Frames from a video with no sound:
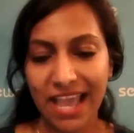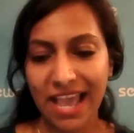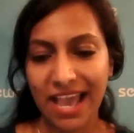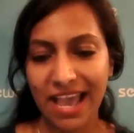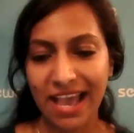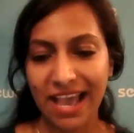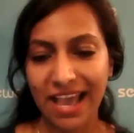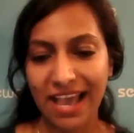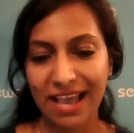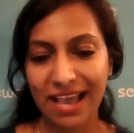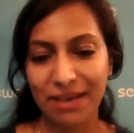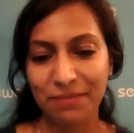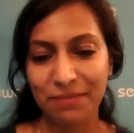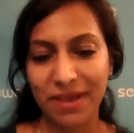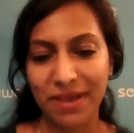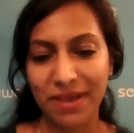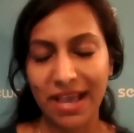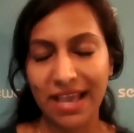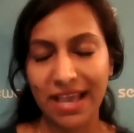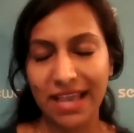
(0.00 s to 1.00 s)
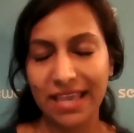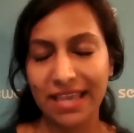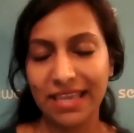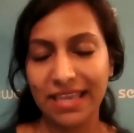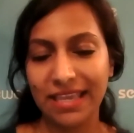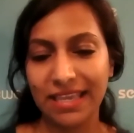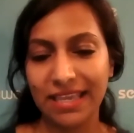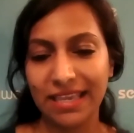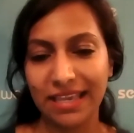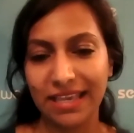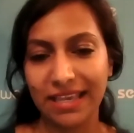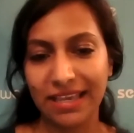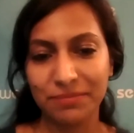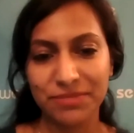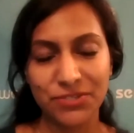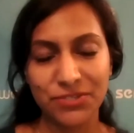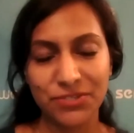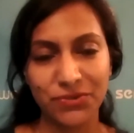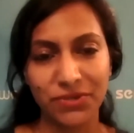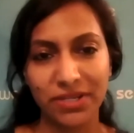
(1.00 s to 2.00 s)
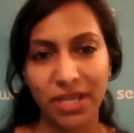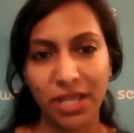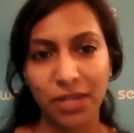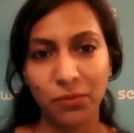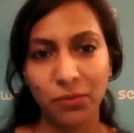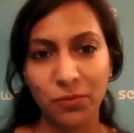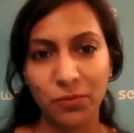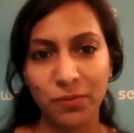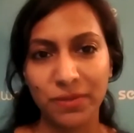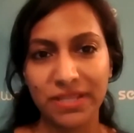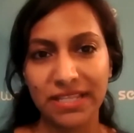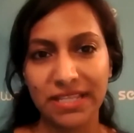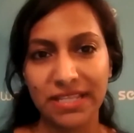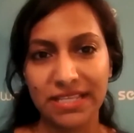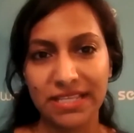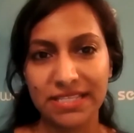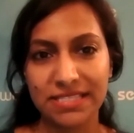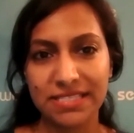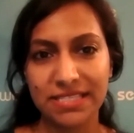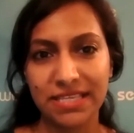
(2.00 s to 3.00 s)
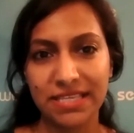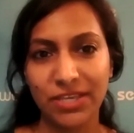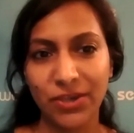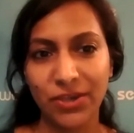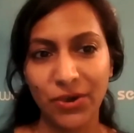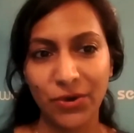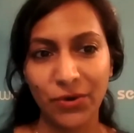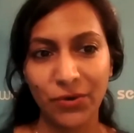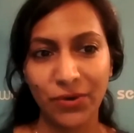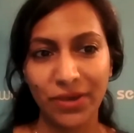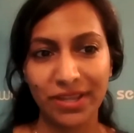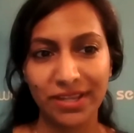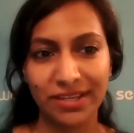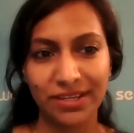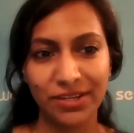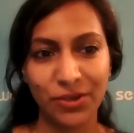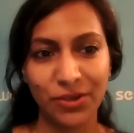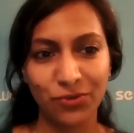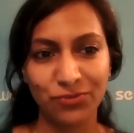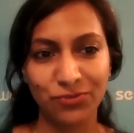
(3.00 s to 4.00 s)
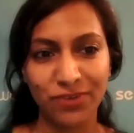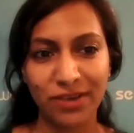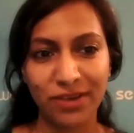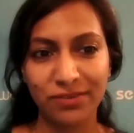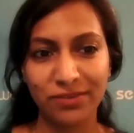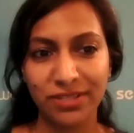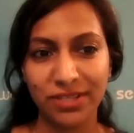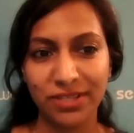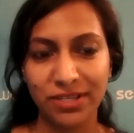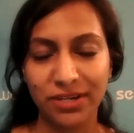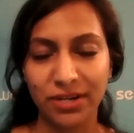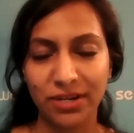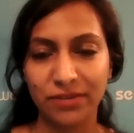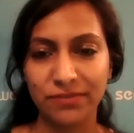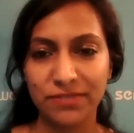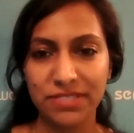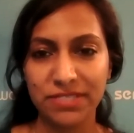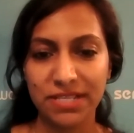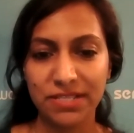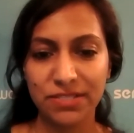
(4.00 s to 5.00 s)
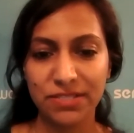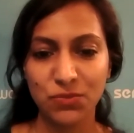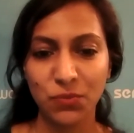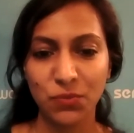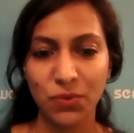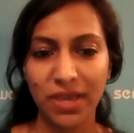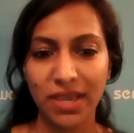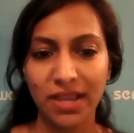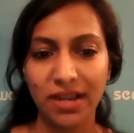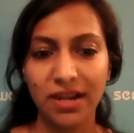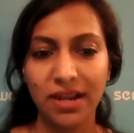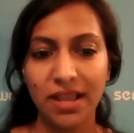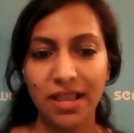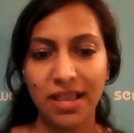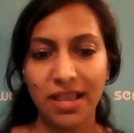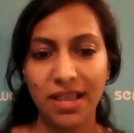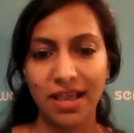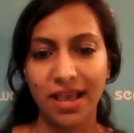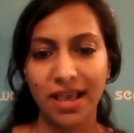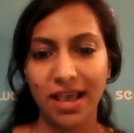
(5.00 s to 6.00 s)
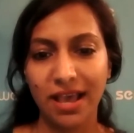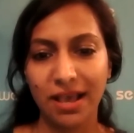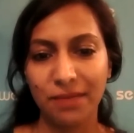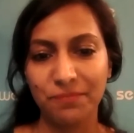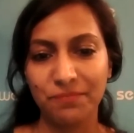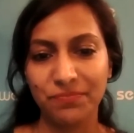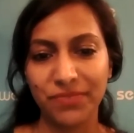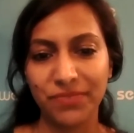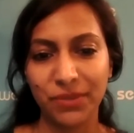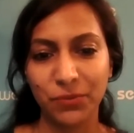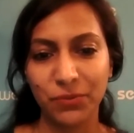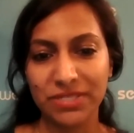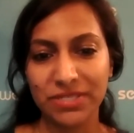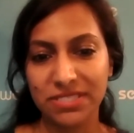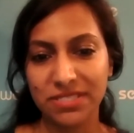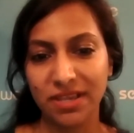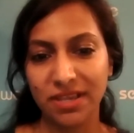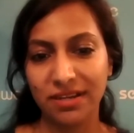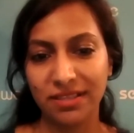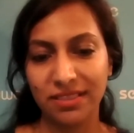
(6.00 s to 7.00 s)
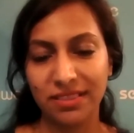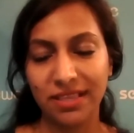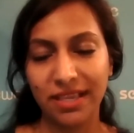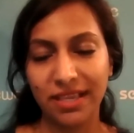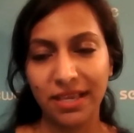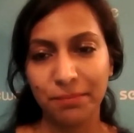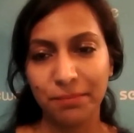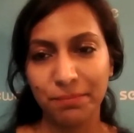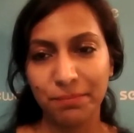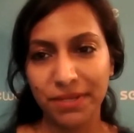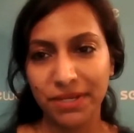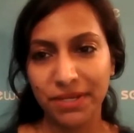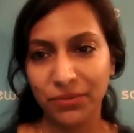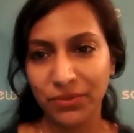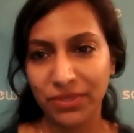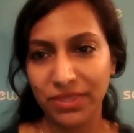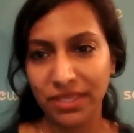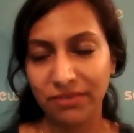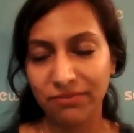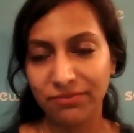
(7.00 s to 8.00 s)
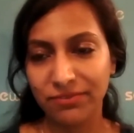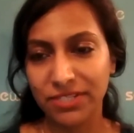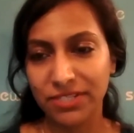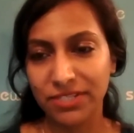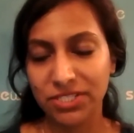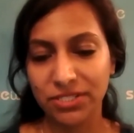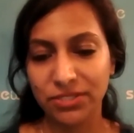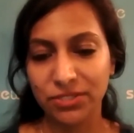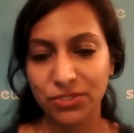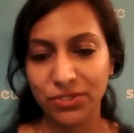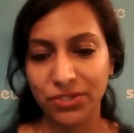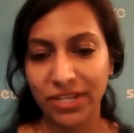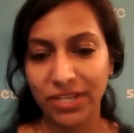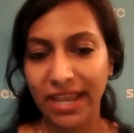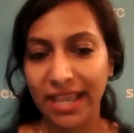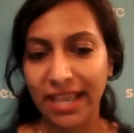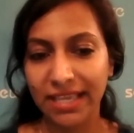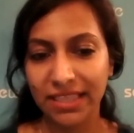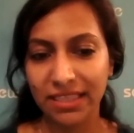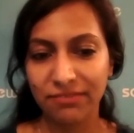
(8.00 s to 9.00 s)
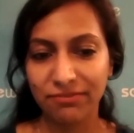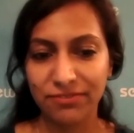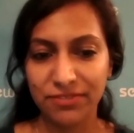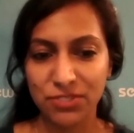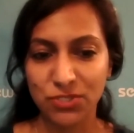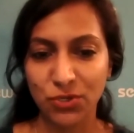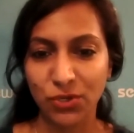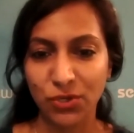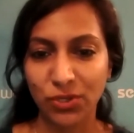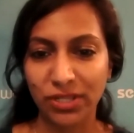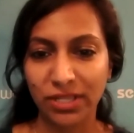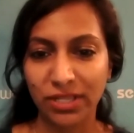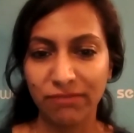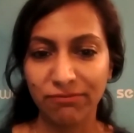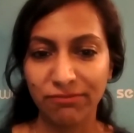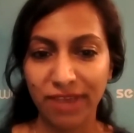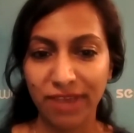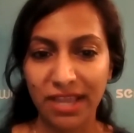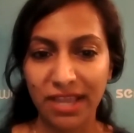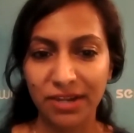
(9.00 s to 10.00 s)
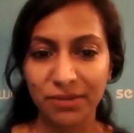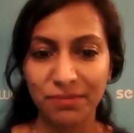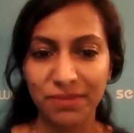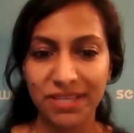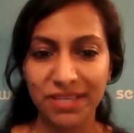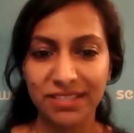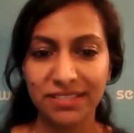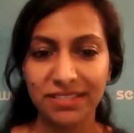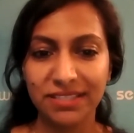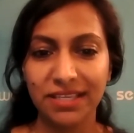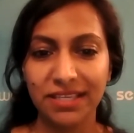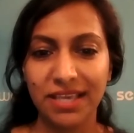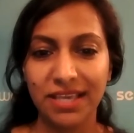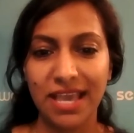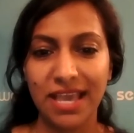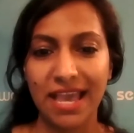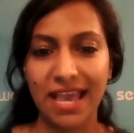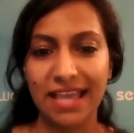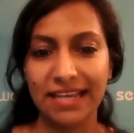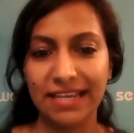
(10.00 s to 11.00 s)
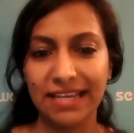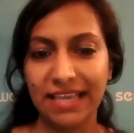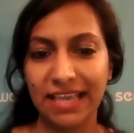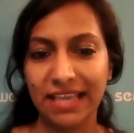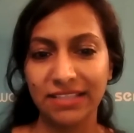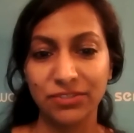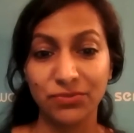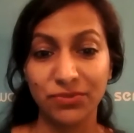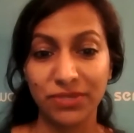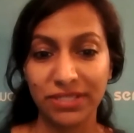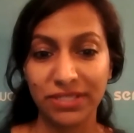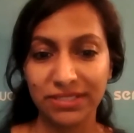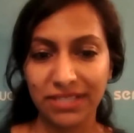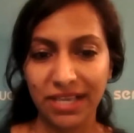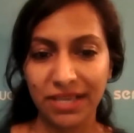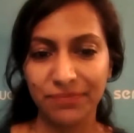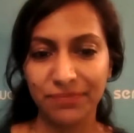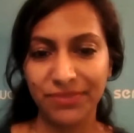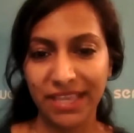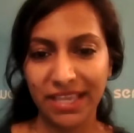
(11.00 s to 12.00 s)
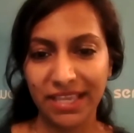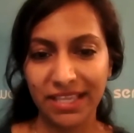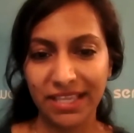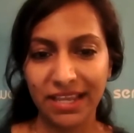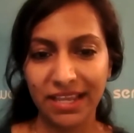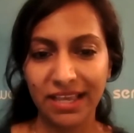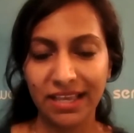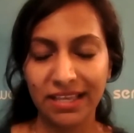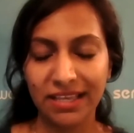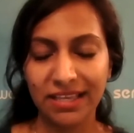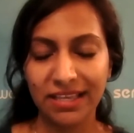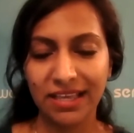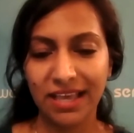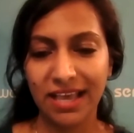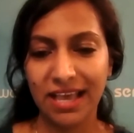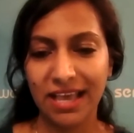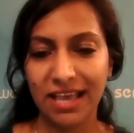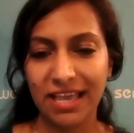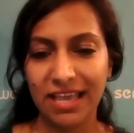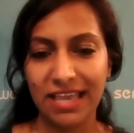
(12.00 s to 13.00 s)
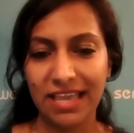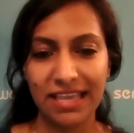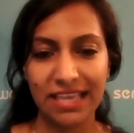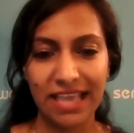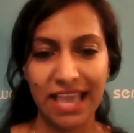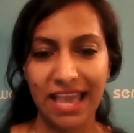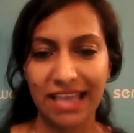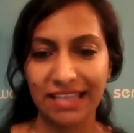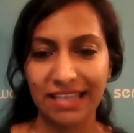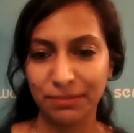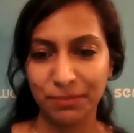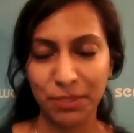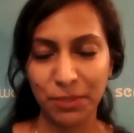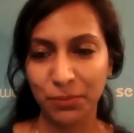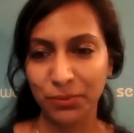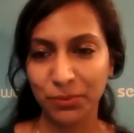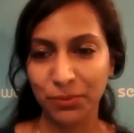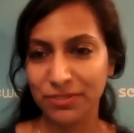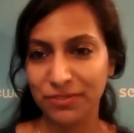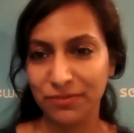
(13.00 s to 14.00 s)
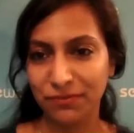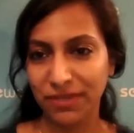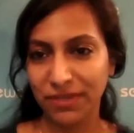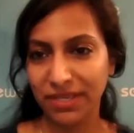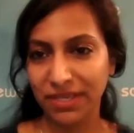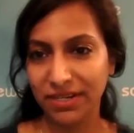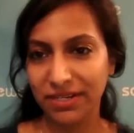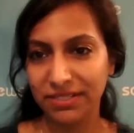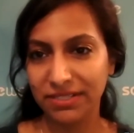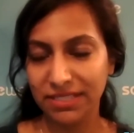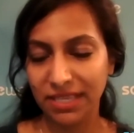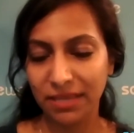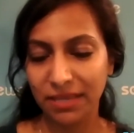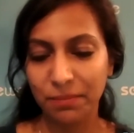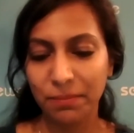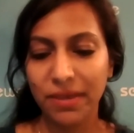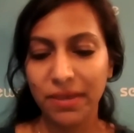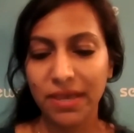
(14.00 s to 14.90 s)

I am Serene Almomen, the CEO and co-founder of Senseware. We started the company with a vision to connect the physical environment and get real-time data at people's fingertip.